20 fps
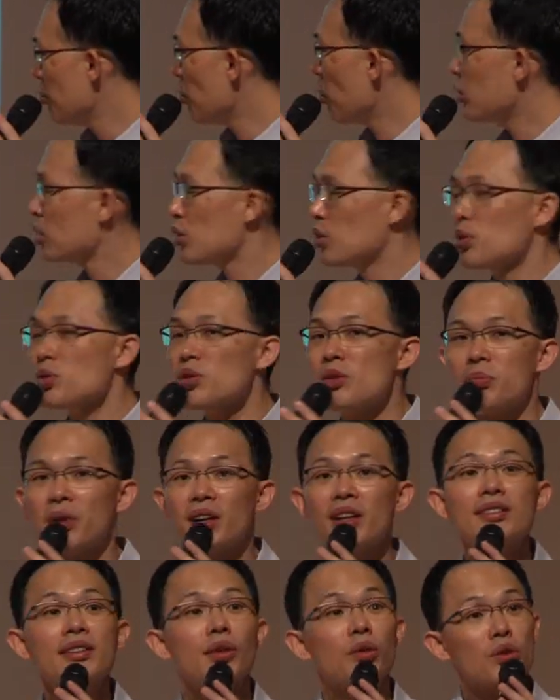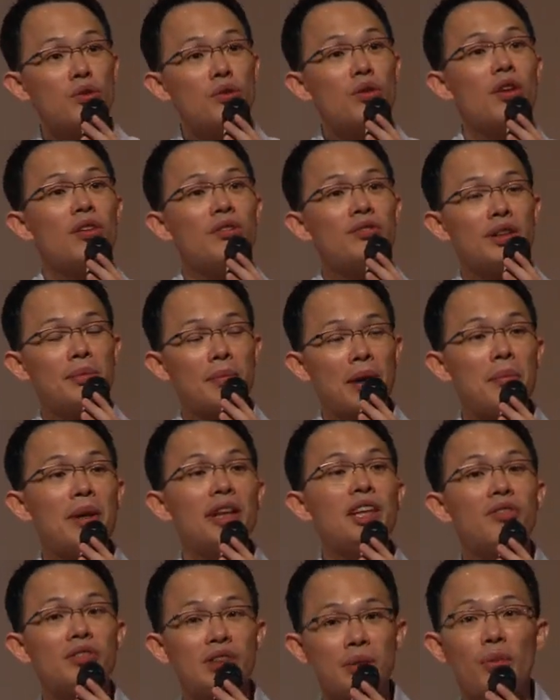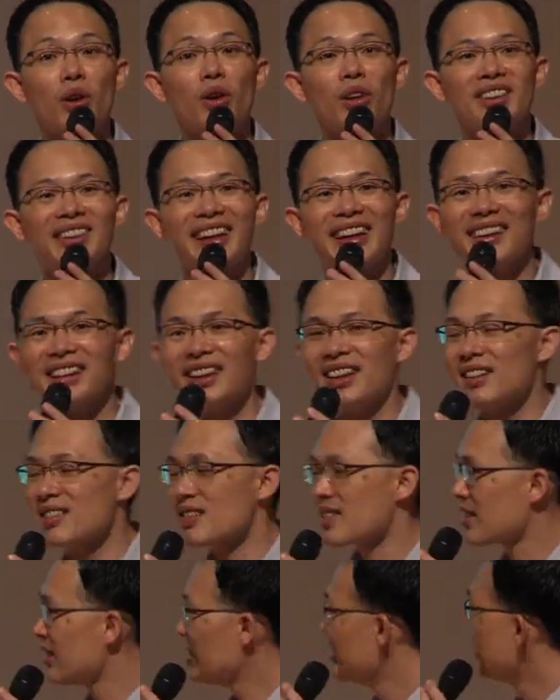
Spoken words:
modules because they're also offered by many of the polytechnics.